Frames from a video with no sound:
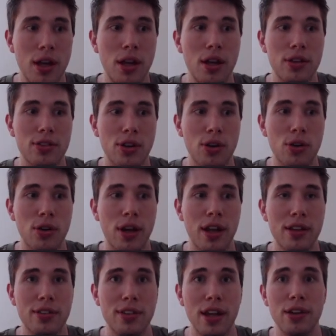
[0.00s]
So
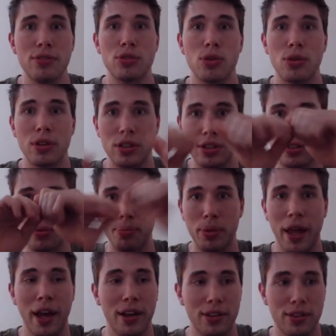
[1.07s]
instead of drawing just a black